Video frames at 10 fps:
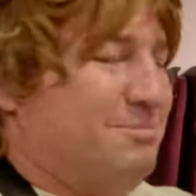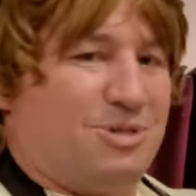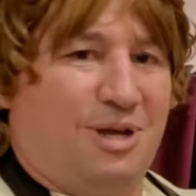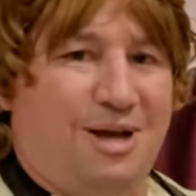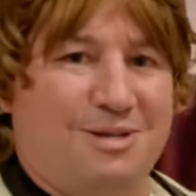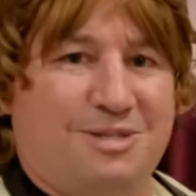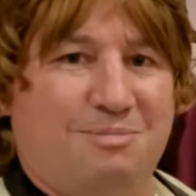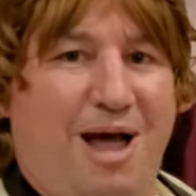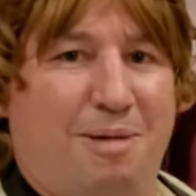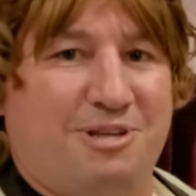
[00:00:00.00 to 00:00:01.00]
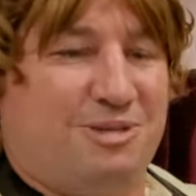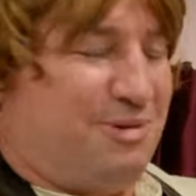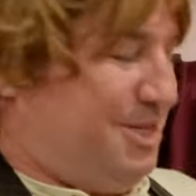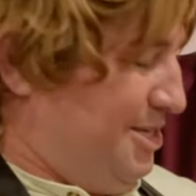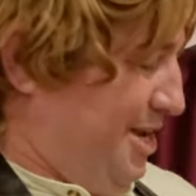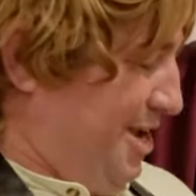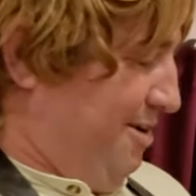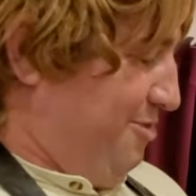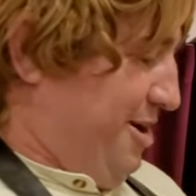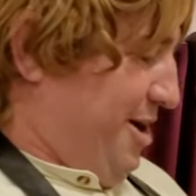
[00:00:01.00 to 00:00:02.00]
songs some hobbits would sing
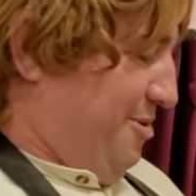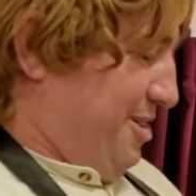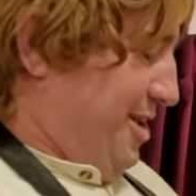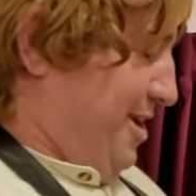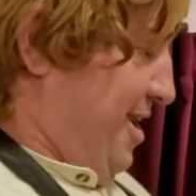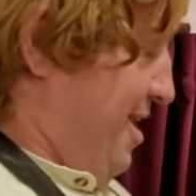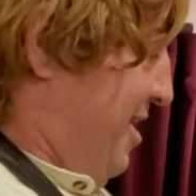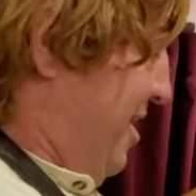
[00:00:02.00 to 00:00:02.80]
every now and then.